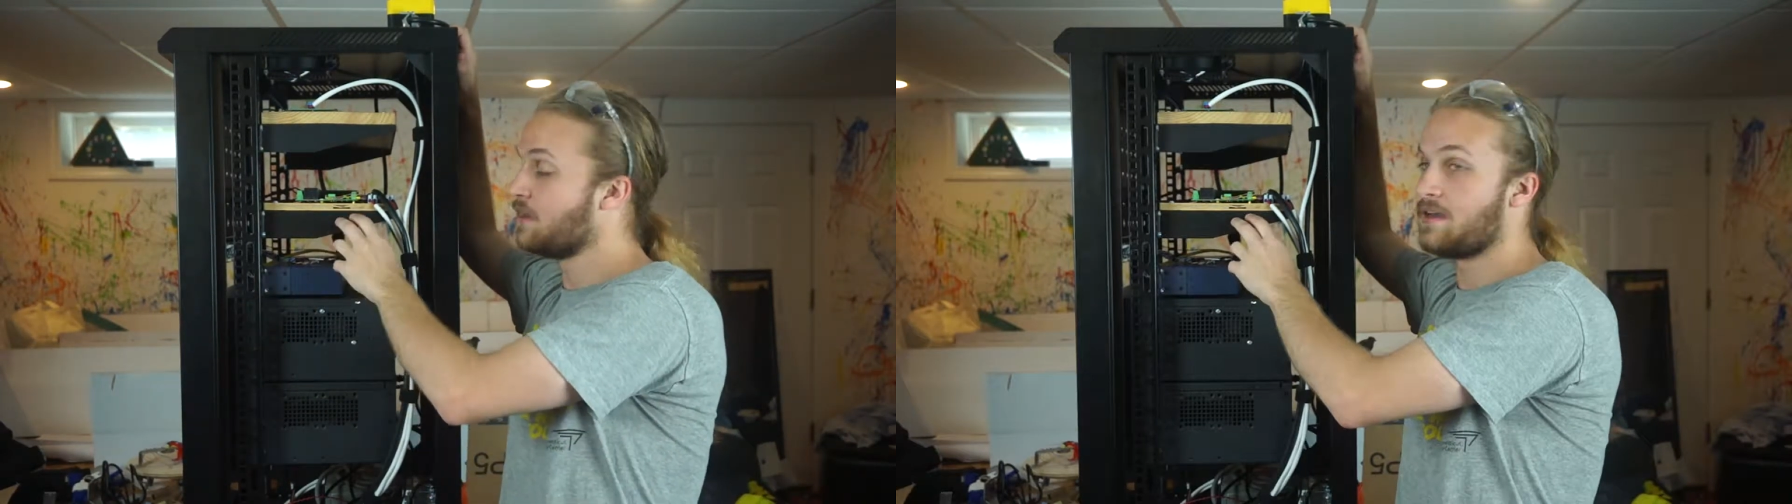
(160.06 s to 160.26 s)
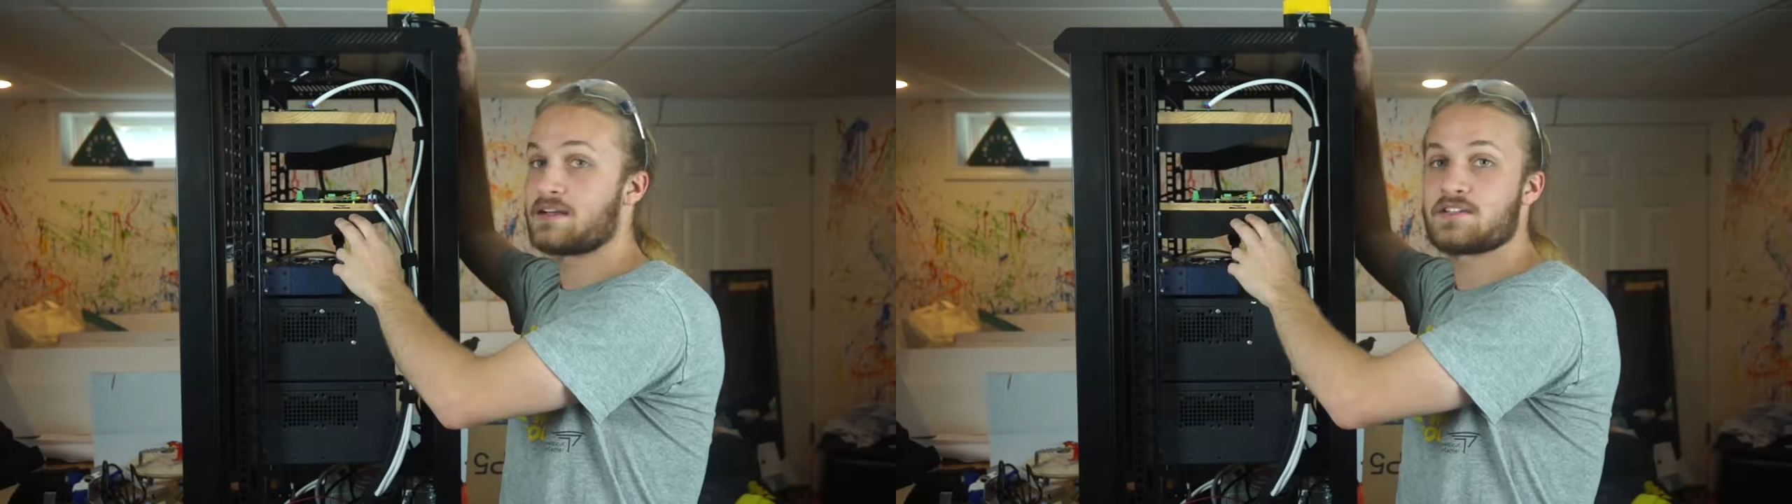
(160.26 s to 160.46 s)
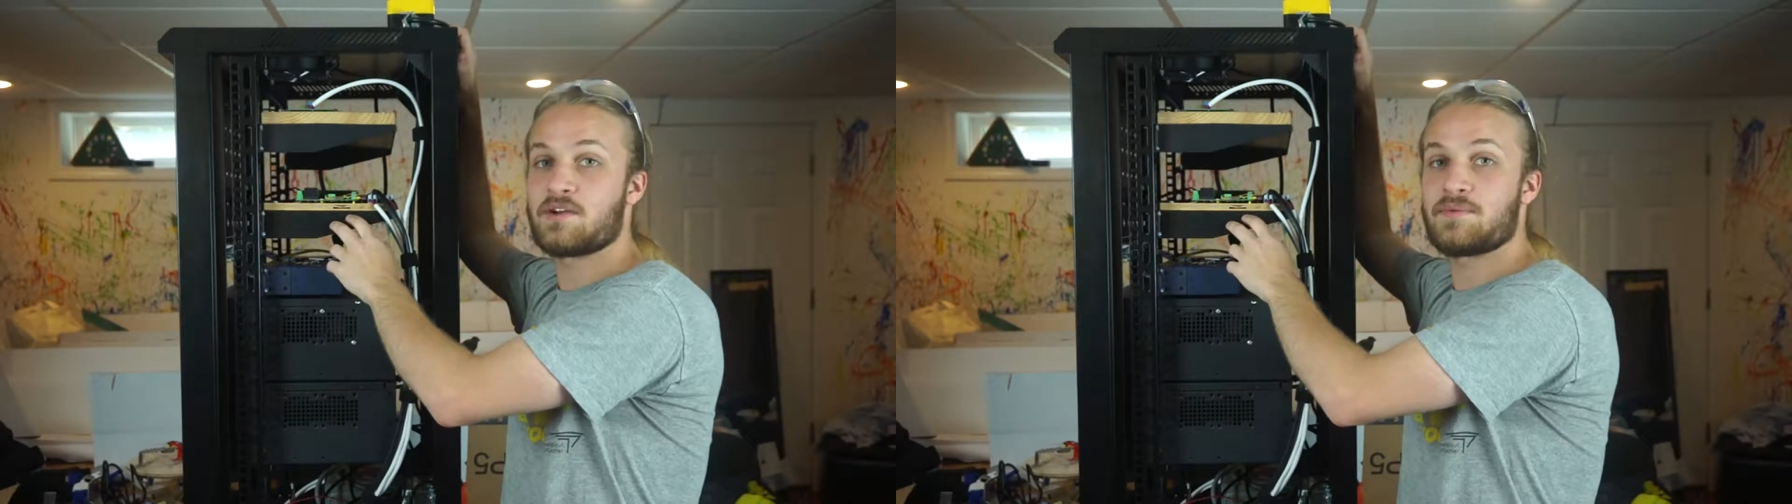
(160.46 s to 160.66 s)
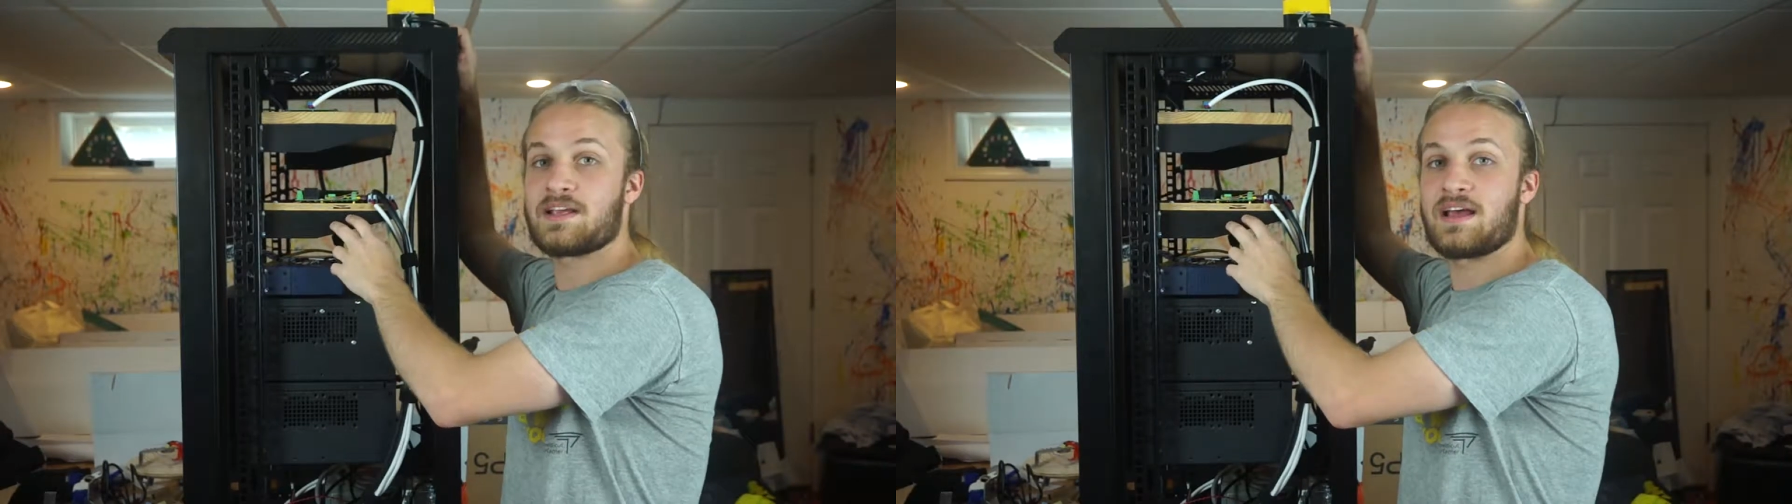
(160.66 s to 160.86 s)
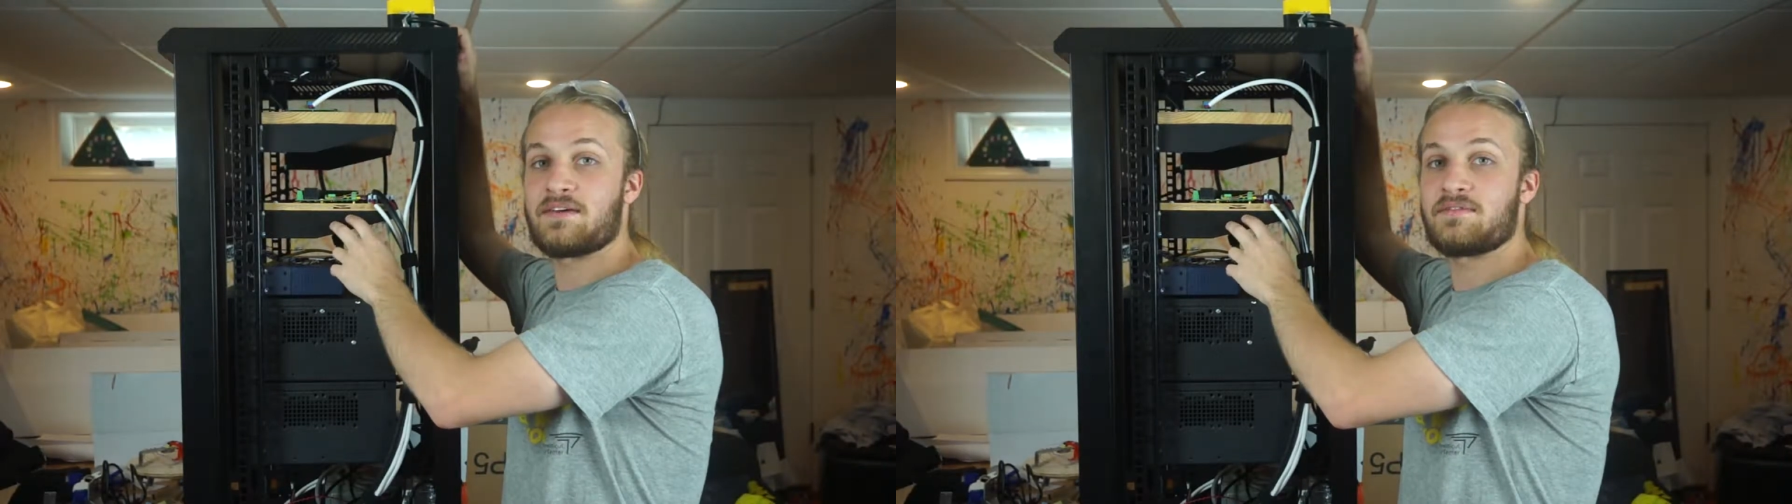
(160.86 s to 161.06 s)
Next here we
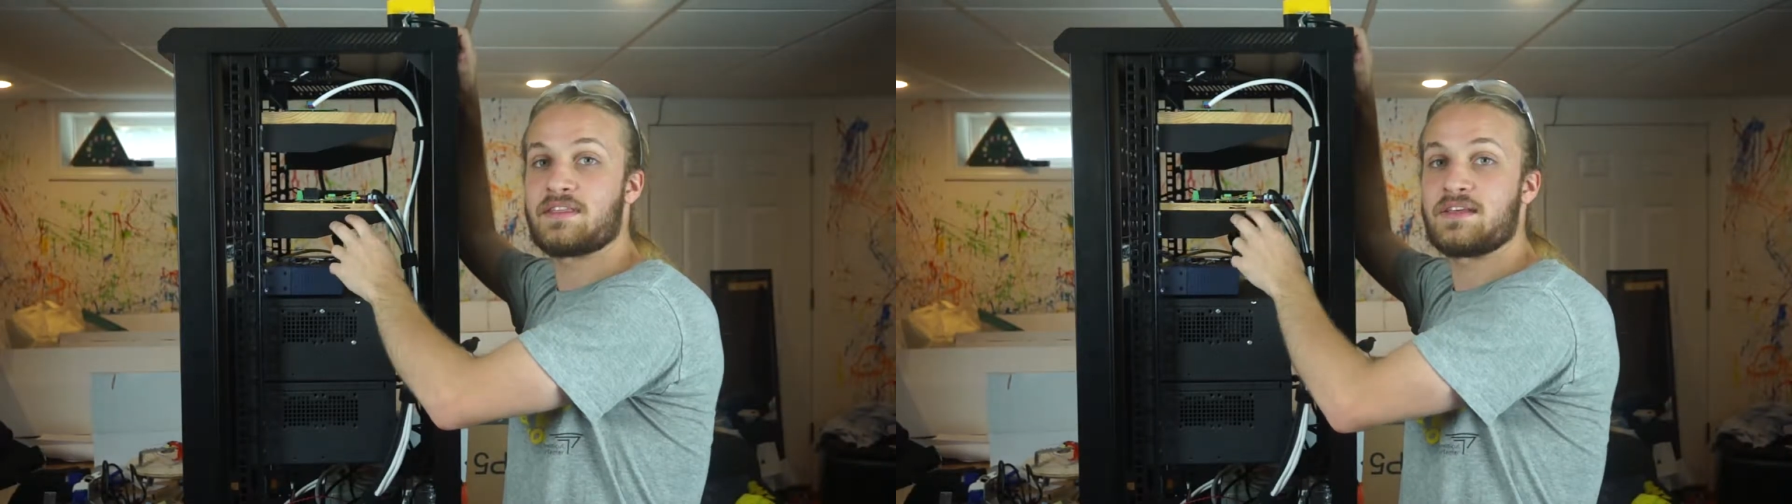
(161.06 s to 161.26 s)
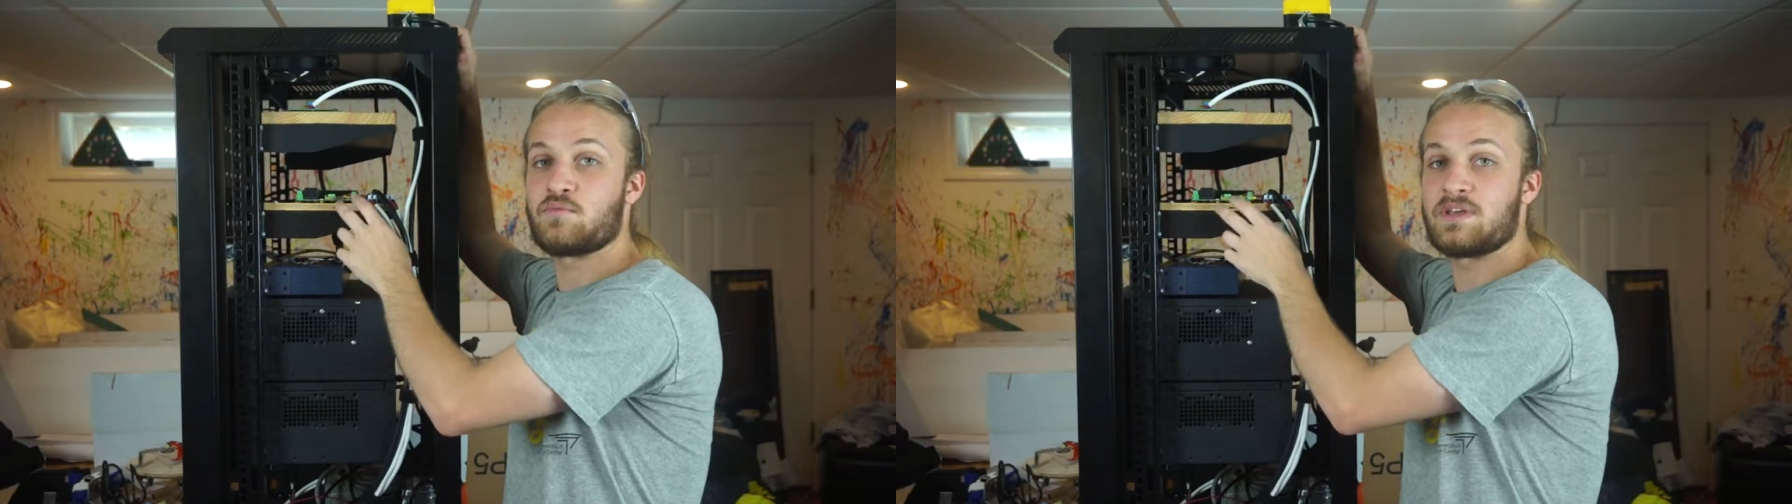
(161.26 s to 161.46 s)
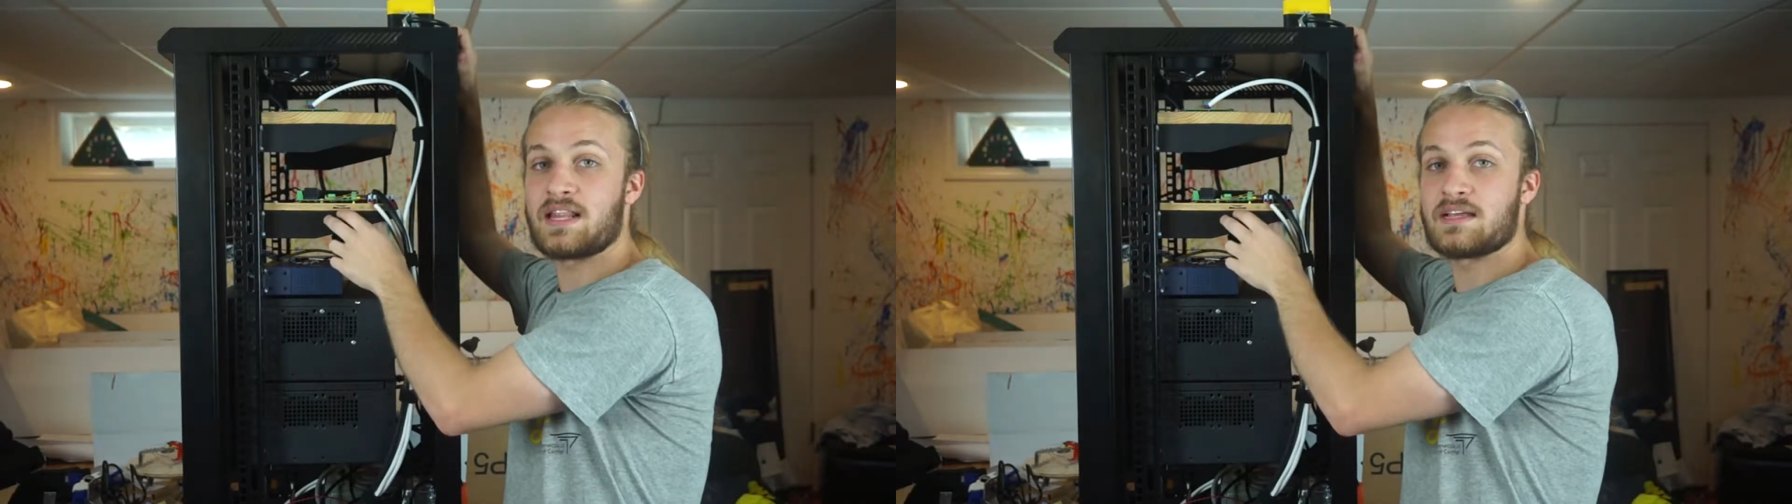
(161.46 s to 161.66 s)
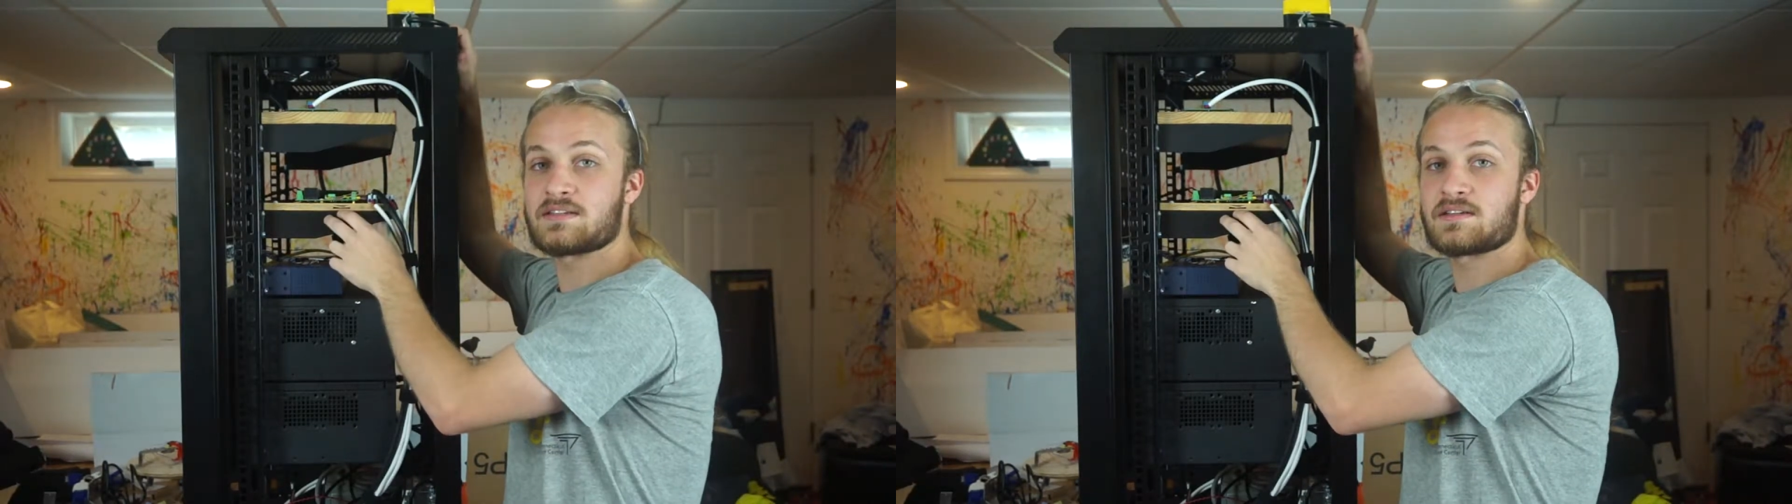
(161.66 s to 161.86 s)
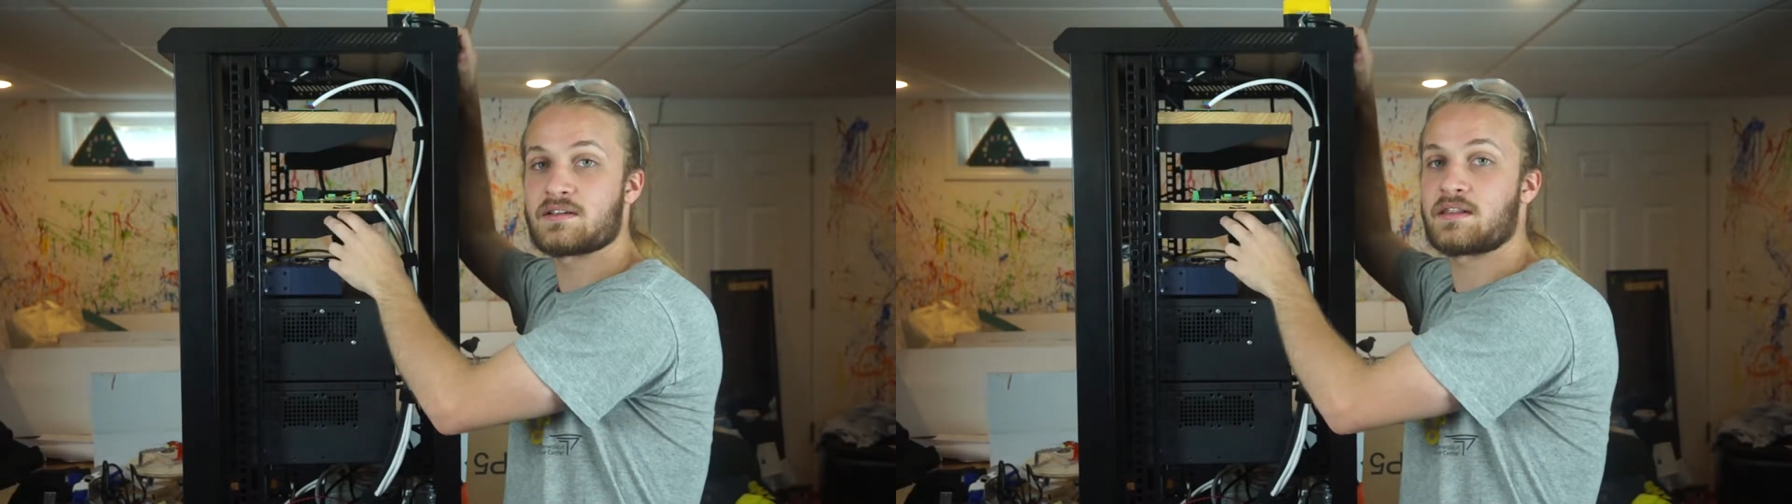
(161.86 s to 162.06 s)
have the relays